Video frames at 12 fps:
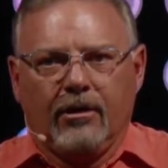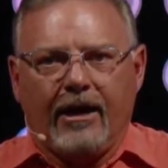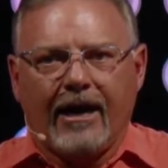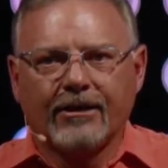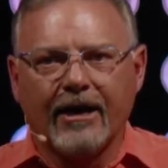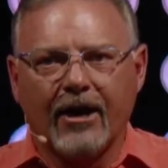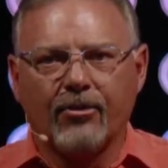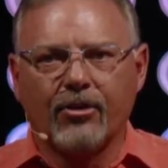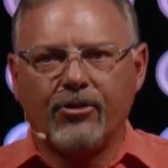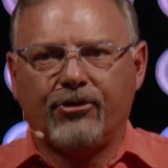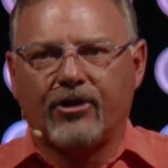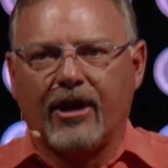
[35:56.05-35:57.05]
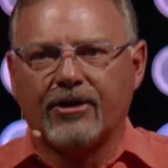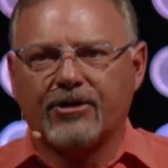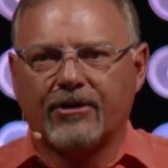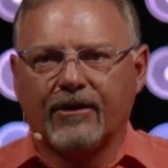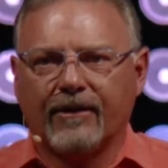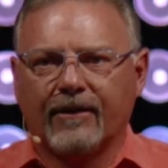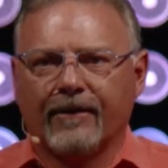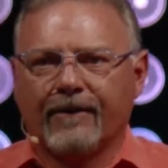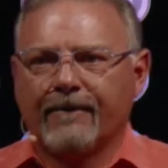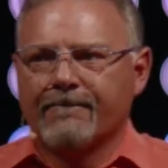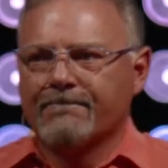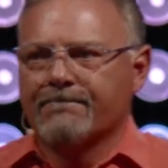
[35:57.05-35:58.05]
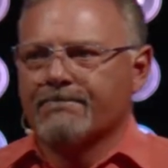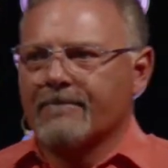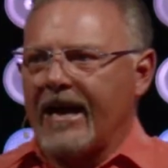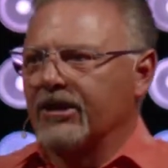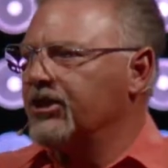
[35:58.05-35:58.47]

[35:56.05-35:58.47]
And yet, Ruth says, as